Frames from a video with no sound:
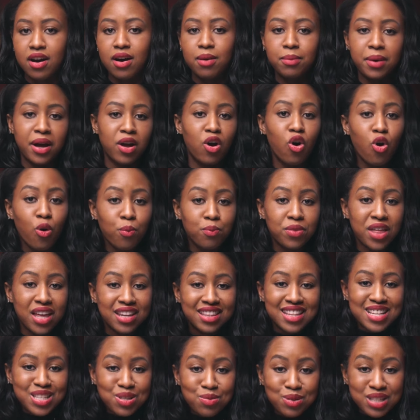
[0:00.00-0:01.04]
I hope
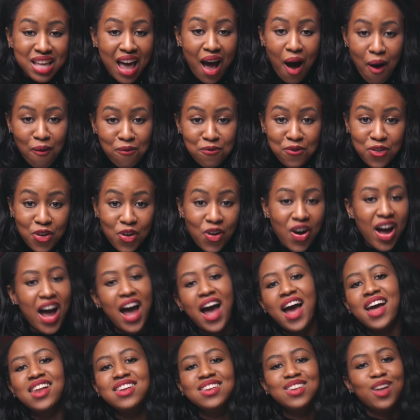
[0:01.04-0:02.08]
that this was helpful.
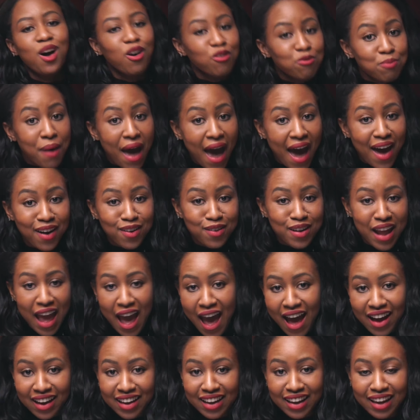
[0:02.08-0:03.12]
I love pattern
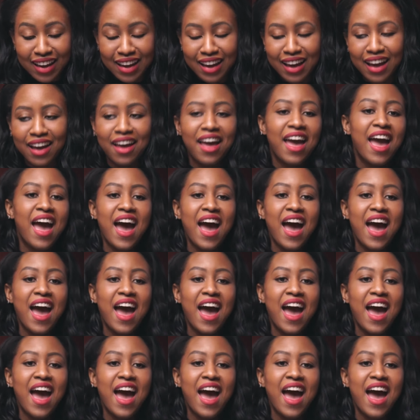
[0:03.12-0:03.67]
hacking, and